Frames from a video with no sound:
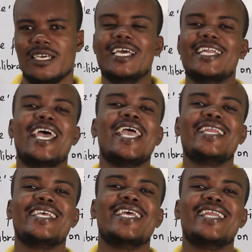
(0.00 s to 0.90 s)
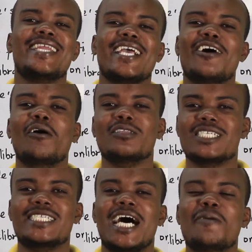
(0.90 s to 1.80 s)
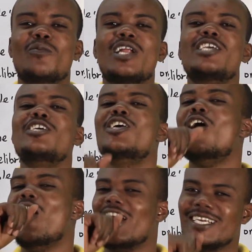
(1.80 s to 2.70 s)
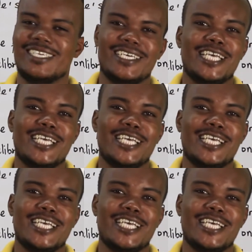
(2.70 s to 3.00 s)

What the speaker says: And Haiti, they think all the time when you yawn,